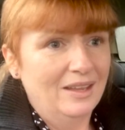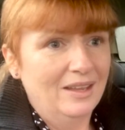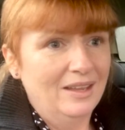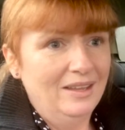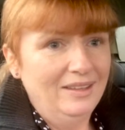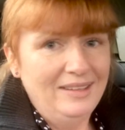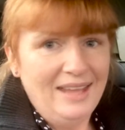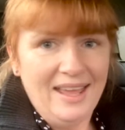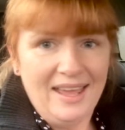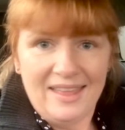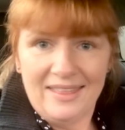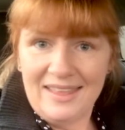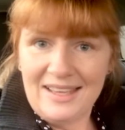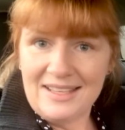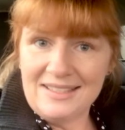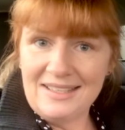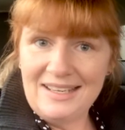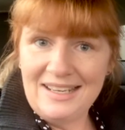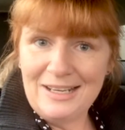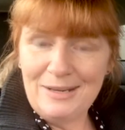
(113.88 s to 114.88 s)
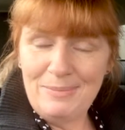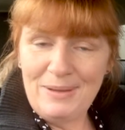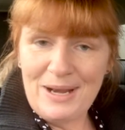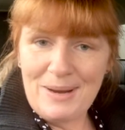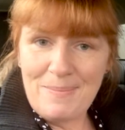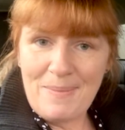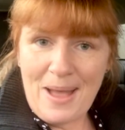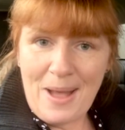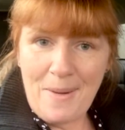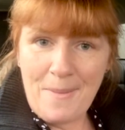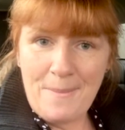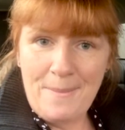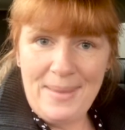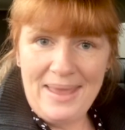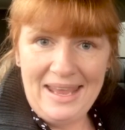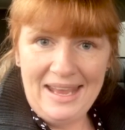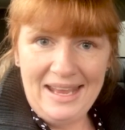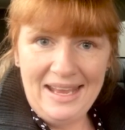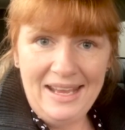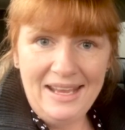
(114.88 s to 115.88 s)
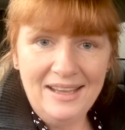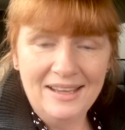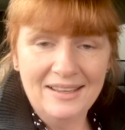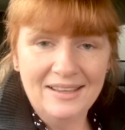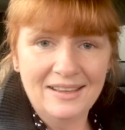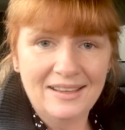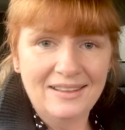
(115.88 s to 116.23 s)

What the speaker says: yeah, that's a little bit about me.